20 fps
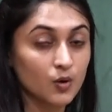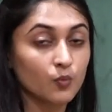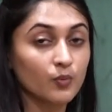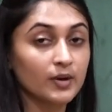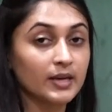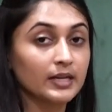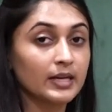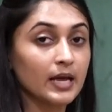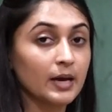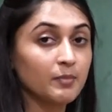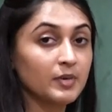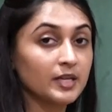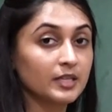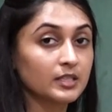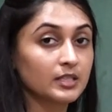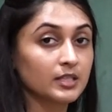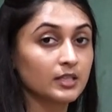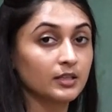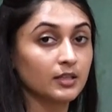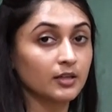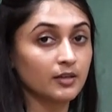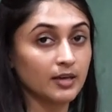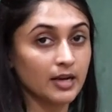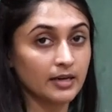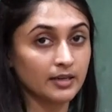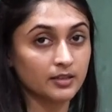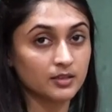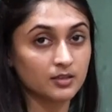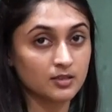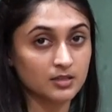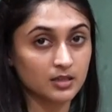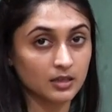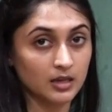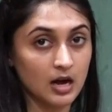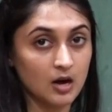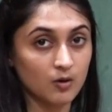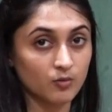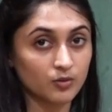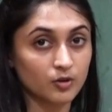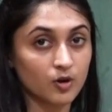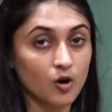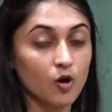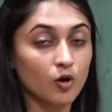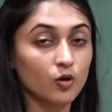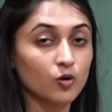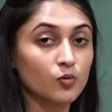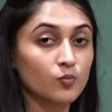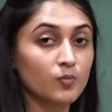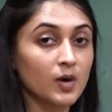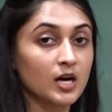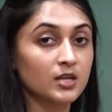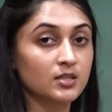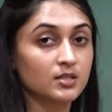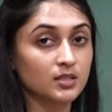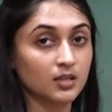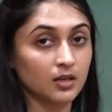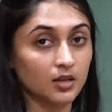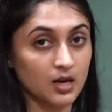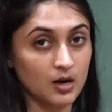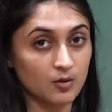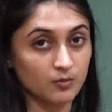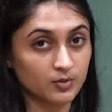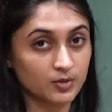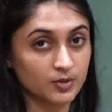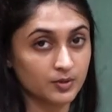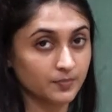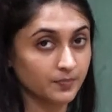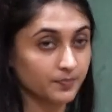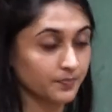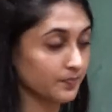we debit the creditor's account of Kumar's account.